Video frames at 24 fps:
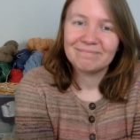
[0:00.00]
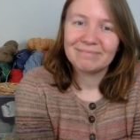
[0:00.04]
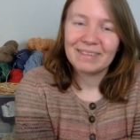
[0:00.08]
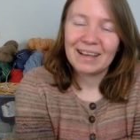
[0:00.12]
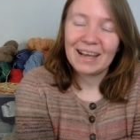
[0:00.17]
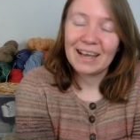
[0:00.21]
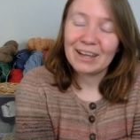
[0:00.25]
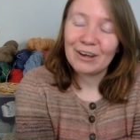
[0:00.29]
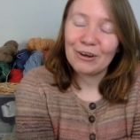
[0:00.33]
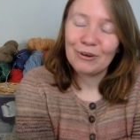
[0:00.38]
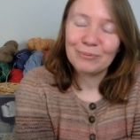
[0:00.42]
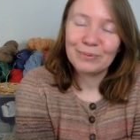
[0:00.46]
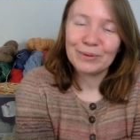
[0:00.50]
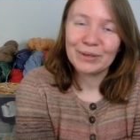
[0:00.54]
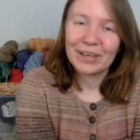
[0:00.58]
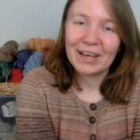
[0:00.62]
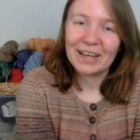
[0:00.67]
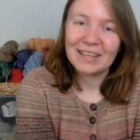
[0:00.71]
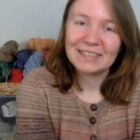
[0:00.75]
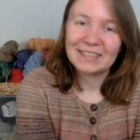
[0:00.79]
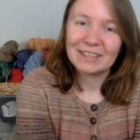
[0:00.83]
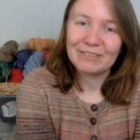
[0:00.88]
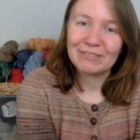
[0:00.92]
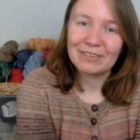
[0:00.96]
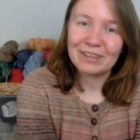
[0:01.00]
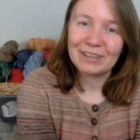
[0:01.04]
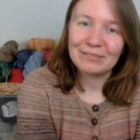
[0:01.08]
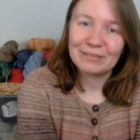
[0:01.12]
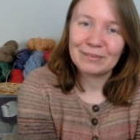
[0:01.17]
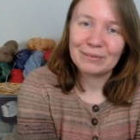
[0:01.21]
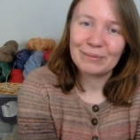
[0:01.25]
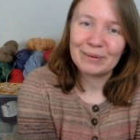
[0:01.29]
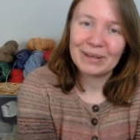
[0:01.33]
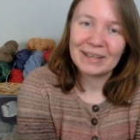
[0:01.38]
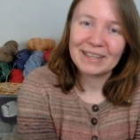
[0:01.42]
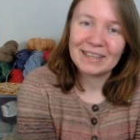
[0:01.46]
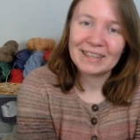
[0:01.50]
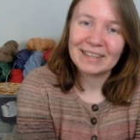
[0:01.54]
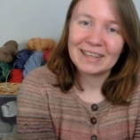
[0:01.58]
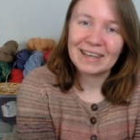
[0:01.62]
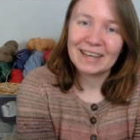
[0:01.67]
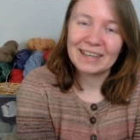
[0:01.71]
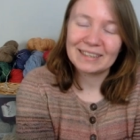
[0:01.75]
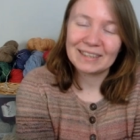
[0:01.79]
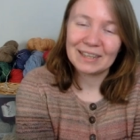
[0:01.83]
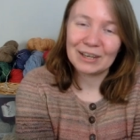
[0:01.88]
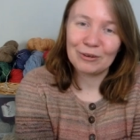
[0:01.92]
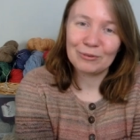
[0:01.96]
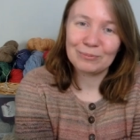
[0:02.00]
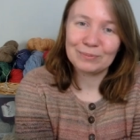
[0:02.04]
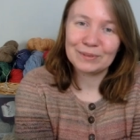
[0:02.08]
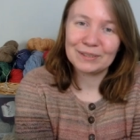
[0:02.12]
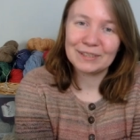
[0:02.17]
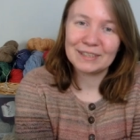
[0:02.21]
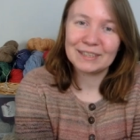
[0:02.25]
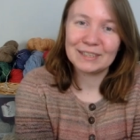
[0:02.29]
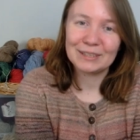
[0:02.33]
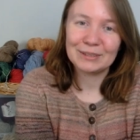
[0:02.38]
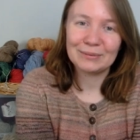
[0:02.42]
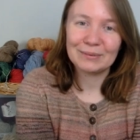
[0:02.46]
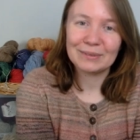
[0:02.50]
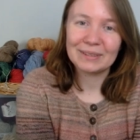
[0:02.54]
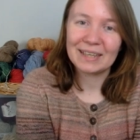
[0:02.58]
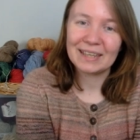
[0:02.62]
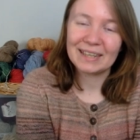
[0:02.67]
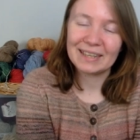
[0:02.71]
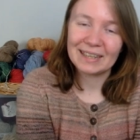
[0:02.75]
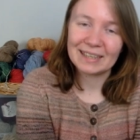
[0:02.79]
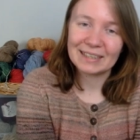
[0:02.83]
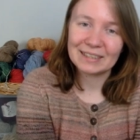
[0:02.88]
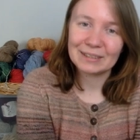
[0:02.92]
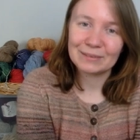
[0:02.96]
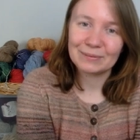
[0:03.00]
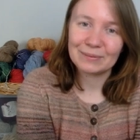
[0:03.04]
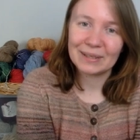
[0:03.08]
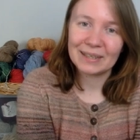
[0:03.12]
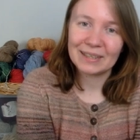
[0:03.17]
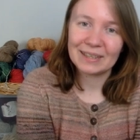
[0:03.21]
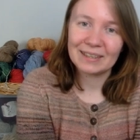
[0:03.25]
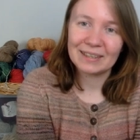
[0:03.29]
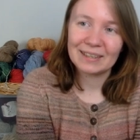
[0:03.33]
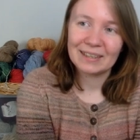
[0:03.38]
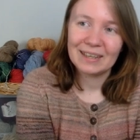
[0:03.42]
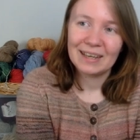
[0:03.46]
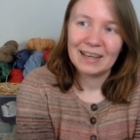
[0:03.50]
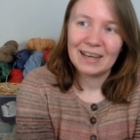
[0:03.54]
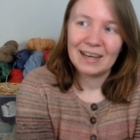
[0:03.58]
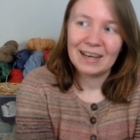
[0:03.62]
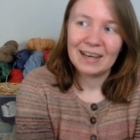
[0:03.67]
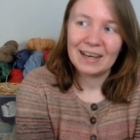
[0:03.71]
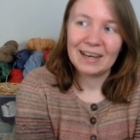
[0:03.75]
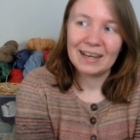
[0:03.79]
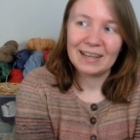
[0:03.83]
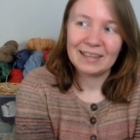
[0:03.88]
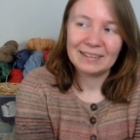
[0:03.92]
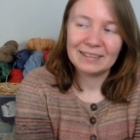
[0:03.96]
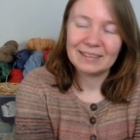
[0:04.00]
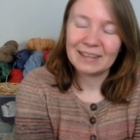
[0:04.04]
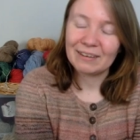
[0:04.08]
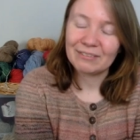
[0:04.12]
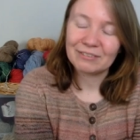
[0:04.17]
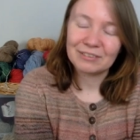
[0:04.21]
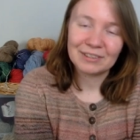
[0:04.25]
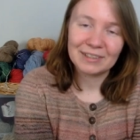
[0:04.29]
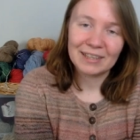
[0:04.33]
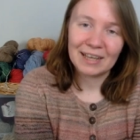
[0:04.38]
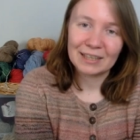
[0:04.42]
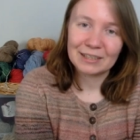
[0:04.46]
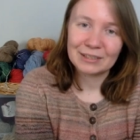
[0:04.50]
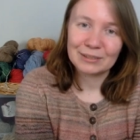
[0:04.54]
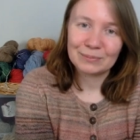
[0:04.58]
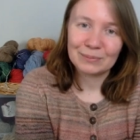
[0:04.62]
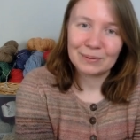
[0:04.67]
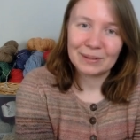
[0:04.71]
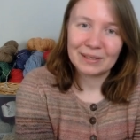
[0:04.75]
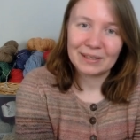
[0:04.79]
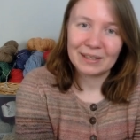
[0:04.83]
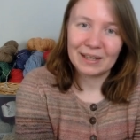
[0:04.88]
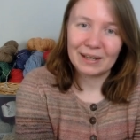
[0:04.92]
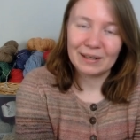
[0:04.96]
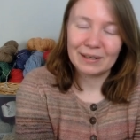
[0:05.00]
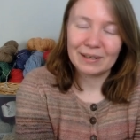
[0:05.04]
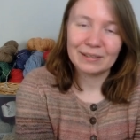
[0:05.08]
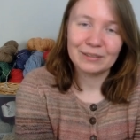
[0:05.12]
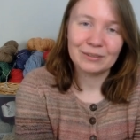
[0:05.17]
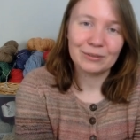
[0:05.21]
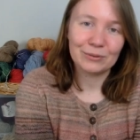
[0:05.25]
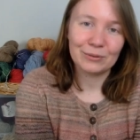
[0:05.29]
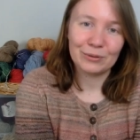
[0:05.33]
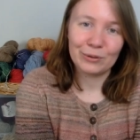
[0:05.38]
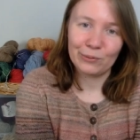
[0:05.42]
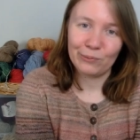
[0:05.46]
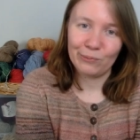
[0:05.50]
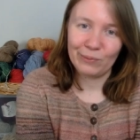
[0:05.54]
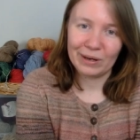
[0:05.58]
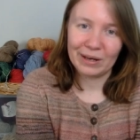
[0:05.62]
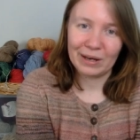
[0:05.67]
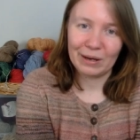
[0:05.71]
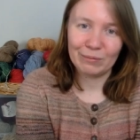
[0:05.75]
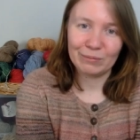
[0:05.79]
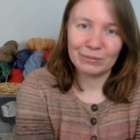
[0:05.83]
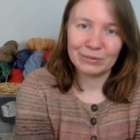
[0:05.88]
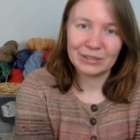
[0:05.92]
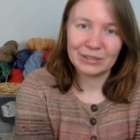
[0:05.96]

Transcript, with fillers: I hope you guys have a lovely week and I hope to see you again next week and after next week i don't know when i will